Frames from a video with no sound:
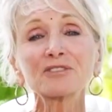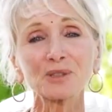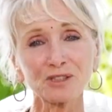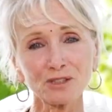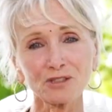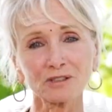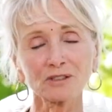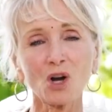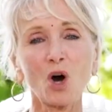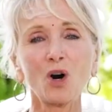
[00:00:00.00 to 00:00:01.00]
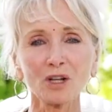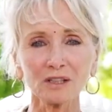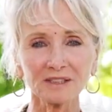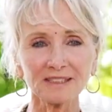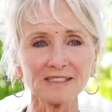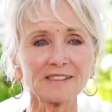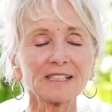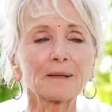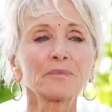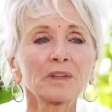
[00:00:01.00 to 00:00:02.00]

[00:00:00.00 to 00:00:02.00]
transition called dizzy.